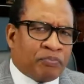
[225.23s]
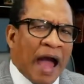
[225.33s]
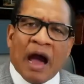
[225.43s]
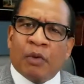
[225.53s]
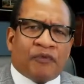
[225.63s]

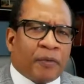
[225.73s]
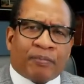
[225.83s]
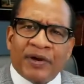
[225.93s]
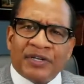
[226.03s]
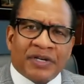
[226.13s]
powerful
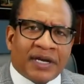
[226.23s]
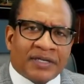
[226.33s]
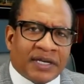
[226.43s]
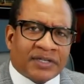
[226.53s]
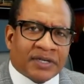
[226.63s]
preaching and
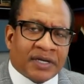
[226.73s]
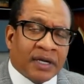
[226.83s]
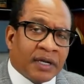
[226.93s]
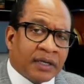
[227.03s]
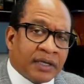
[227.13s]
teaching,
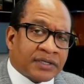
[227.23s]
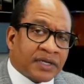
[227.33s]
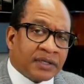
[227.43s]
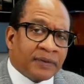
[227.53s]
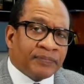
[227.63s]

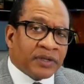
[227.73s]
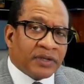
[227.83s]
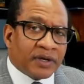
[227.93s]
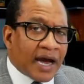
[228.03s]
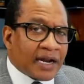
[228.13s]
listen,
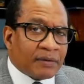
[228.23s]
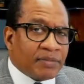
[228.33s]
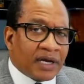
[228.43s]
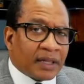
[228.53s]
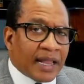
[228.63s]
you got to
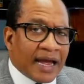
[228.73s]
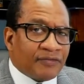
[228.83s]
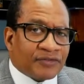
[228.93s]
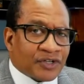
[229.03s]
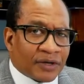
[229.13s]
be a
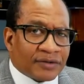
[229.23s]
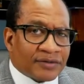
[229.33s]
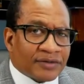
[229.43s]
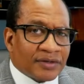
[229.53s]
life church.